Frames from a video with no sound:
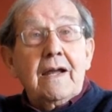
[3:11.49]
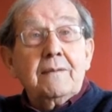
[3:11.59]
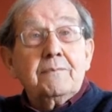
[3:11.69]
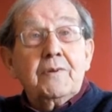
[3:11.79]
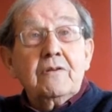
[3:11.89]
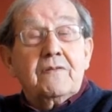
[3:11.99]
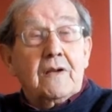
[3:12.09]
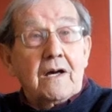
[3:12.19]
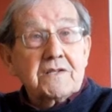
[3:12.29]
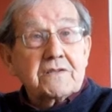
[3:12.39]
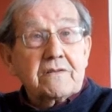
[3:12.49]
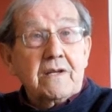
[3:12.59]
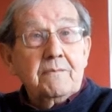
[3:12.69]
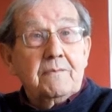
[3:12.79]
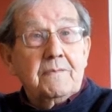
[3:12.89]
and beautiful ice
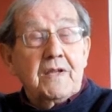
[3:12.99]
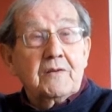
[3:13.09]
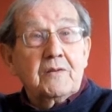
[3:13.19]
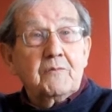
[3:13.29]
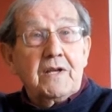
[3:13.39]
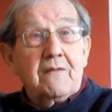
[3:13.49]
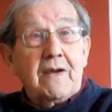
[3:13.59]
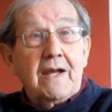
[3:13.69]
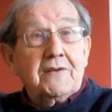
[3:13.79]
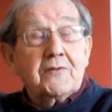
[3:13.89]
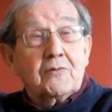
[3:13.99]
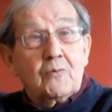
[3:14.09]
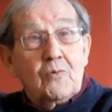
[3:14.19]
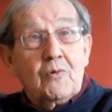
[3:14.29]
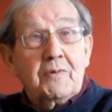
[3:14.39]
cream that we never had during
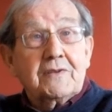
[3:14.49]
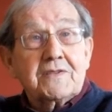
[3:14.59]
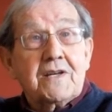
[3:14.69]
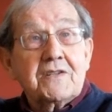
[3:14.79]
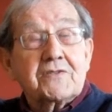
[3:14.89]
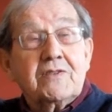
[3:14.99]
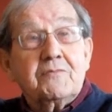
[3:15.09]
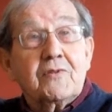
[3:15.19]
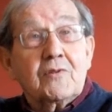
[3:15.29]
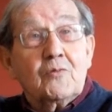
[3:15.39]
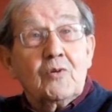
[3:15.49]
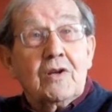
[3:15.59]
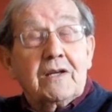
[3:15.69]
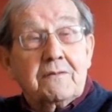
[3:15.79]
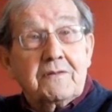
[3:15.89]
the war, because ice cream during the
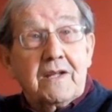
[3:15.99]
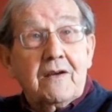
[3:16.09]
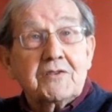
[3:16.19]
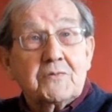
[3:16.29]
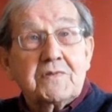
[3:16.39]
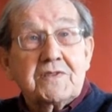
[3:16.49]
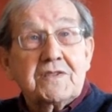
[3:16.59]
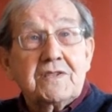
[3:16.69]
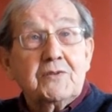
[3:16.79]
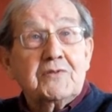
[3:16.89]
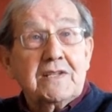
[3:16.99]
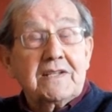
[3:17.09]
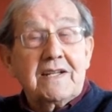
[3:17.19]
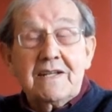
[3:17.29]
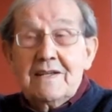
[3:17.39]
war, like everything else, was
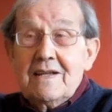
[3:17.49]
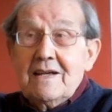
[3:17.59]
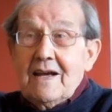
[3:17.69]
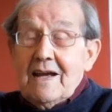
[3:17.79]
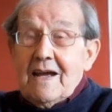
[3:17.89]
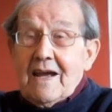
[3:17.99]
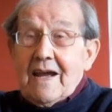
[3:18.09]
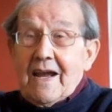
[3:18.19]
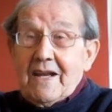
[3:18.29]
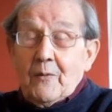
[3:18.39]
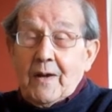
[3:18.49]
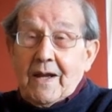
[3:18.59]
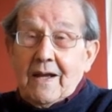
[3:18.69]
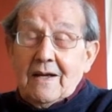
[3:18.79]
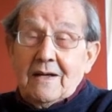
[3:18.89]
utility.
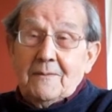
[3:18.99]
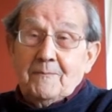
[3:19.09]
Anyway,